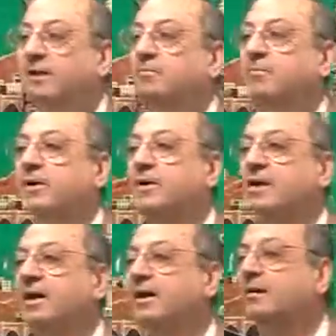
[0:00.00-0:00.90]

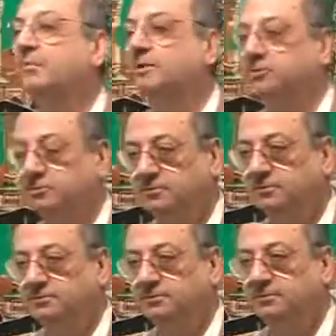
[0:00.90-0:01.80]
Barnamaju.
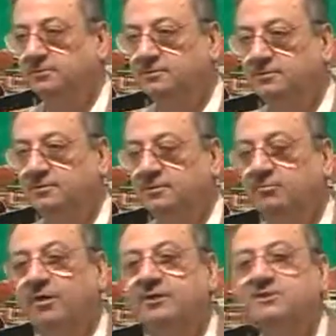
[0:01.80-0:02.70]

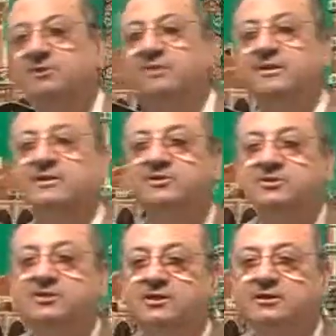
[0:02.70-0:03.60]
What is it, brother and
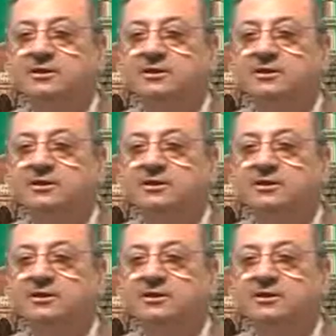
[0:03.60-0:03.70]
sister?